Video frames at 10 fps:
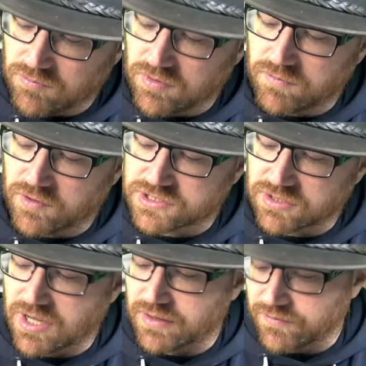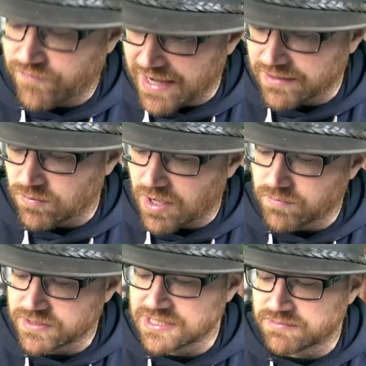we've also got the final
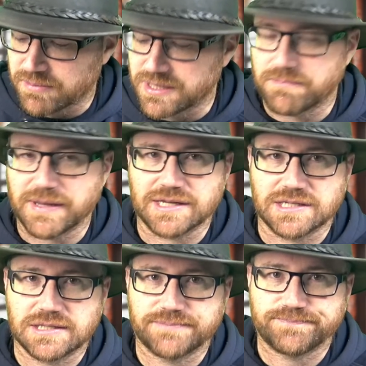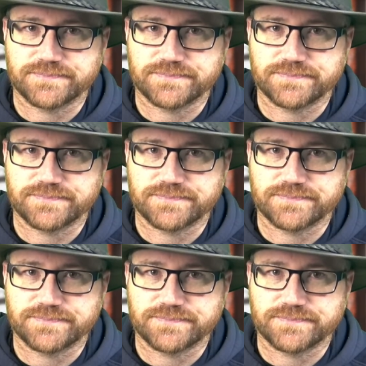one, which is probably the biggest,